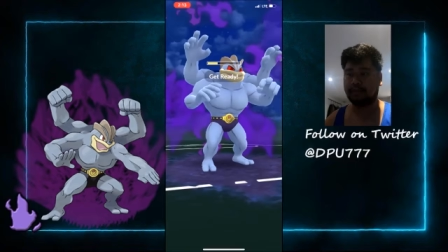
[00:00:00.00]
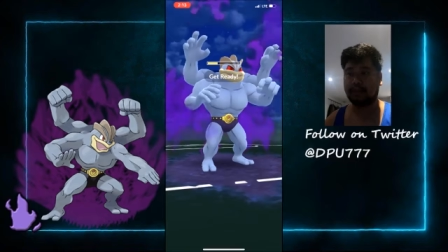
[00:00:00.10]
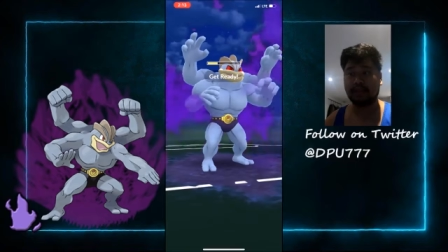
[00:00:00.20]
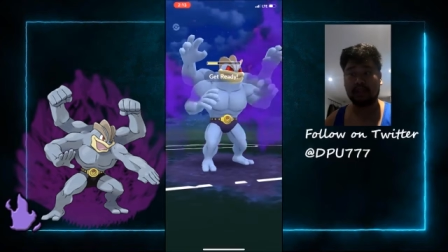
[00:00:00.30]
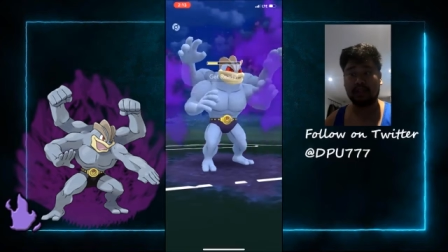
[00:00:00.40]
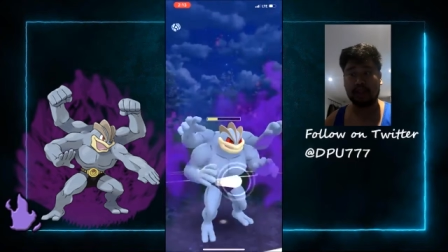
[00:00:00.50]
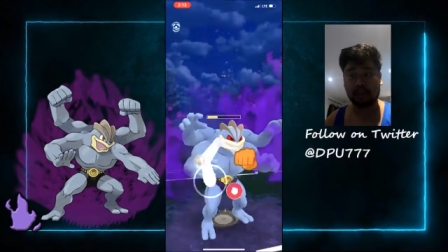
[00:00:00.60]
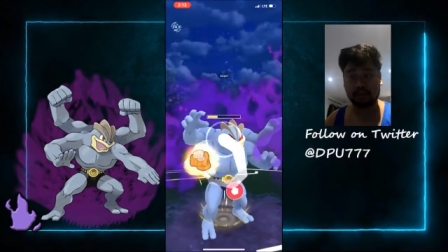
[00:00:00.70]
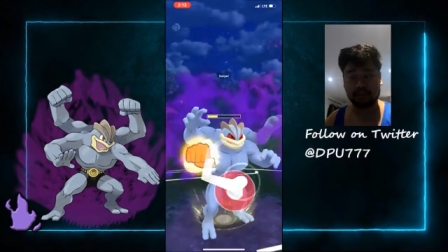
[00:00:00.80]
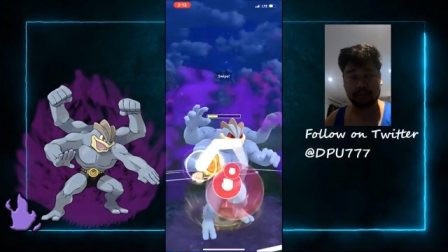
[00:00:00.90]
They
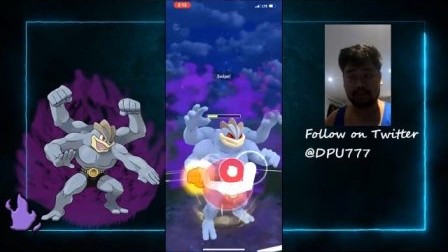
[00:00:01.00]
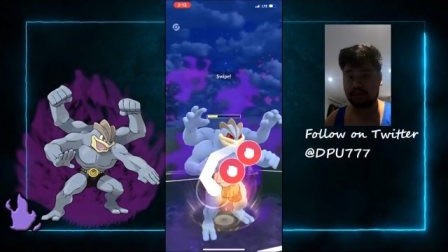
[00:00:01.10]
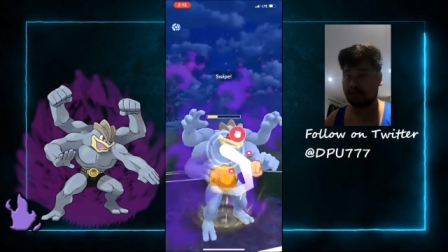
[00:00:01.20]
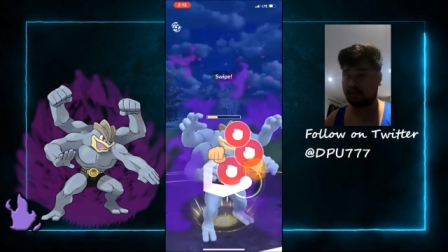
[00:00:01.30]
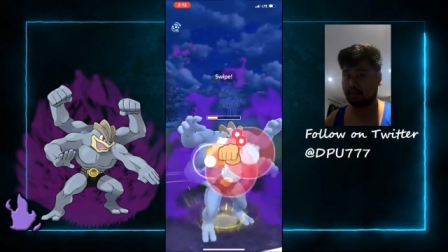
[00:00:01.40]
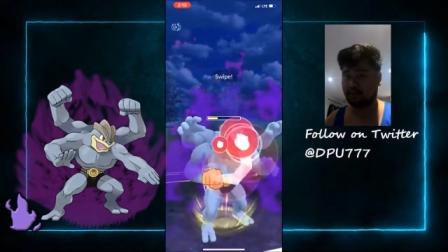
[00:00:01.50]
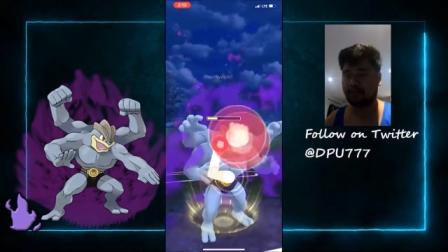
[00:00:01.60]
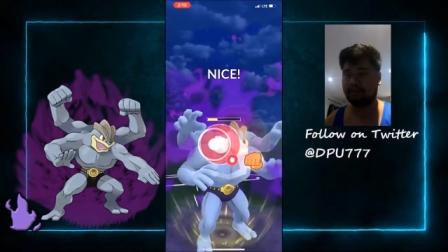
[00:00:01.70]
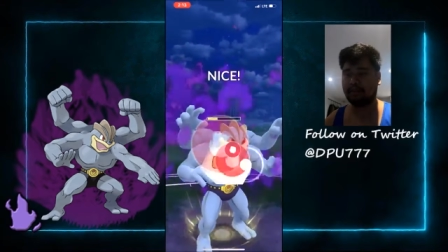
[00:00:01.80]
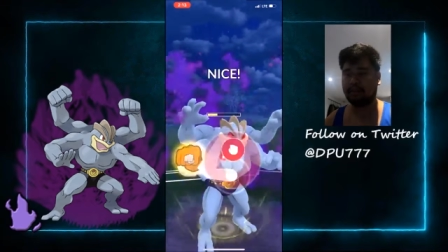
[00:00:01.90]
don't
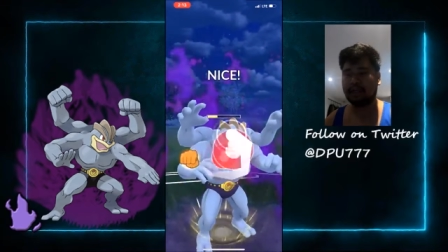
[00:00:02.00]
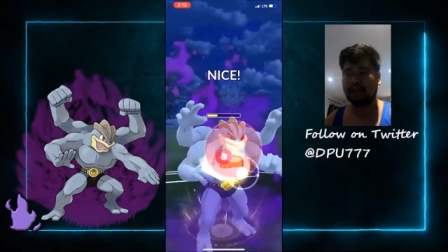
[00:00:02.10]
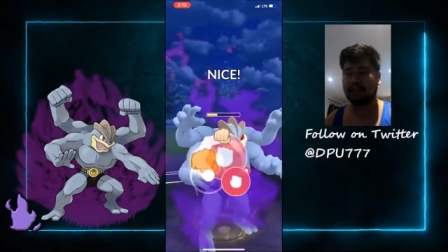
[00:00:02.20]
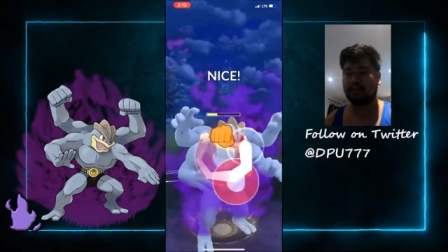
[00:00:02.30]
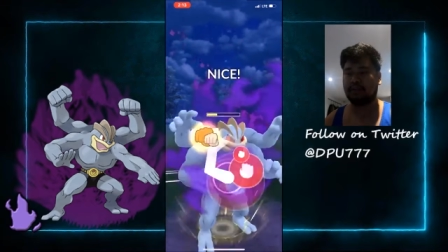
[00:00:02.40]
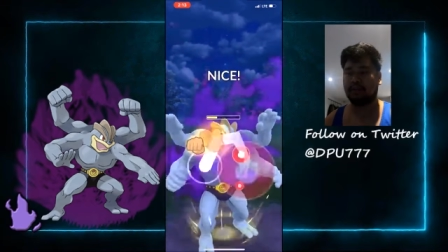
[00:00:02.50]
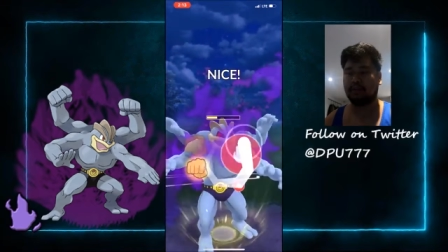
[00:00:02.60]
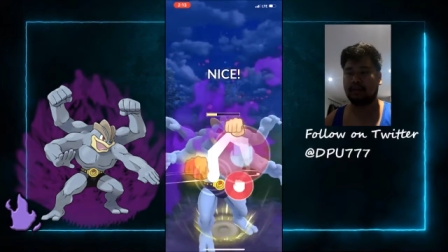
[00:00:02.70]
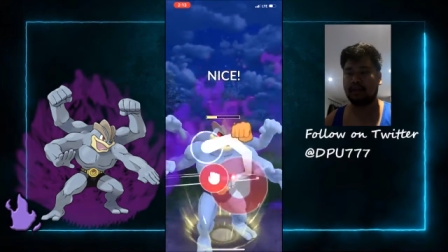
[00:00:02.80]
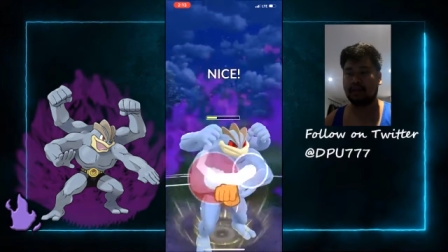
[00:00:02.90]
swap, so
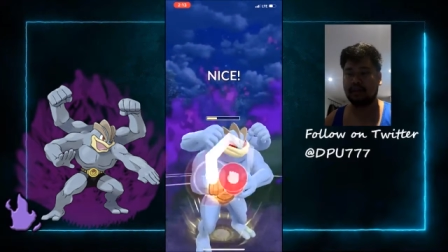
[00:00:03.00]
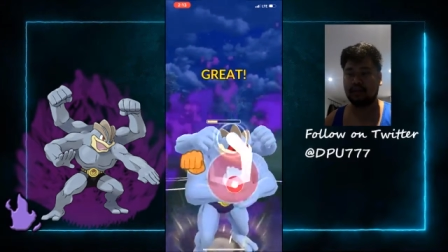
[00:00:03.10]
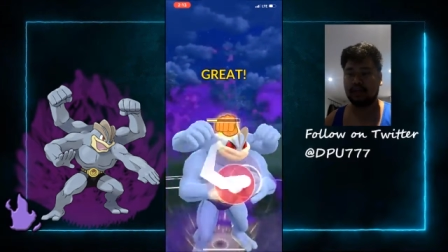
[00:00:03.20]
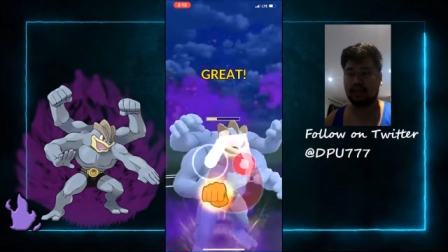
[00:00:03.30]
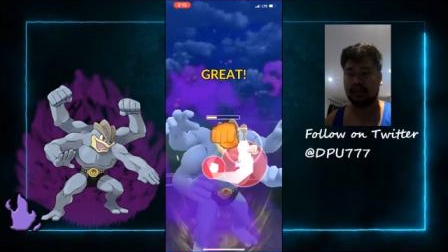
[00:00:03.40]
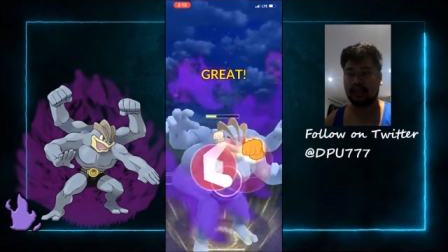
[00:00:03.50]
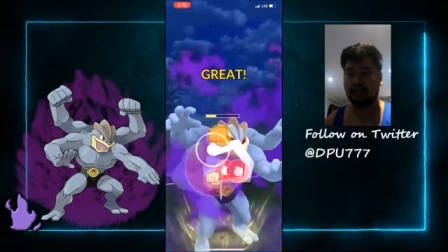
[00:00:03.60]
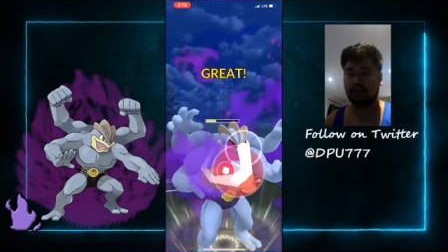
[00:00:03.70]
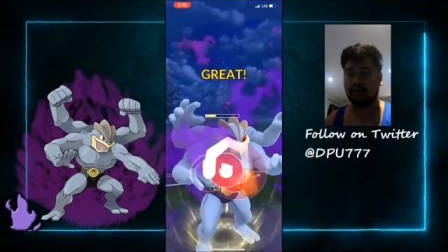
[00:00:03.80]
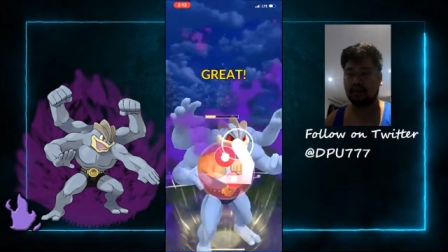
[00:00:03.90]
this is gonna
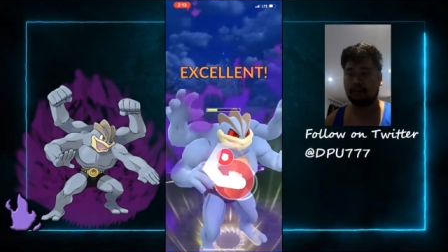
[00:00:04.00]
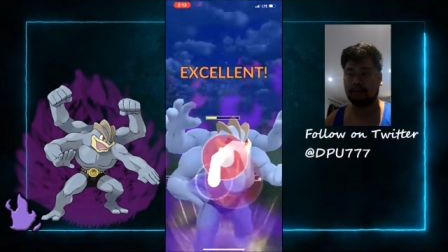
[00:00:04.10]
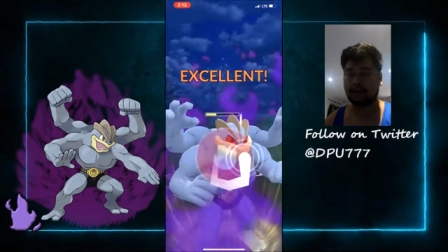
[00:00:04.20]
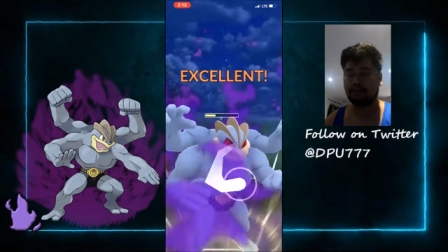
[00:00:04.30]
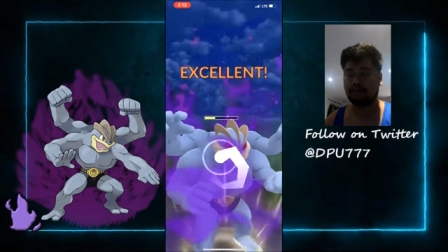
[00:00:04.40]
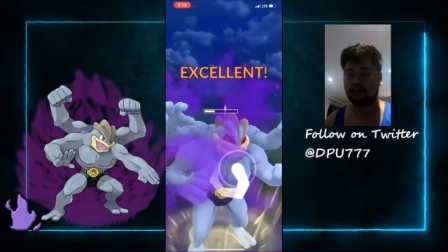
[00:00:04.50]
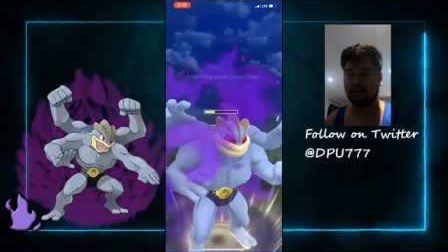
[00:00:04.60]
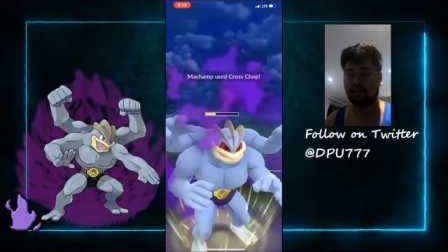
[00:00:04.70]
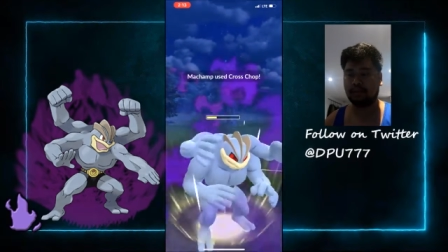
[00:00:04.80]
KO that Pyroar.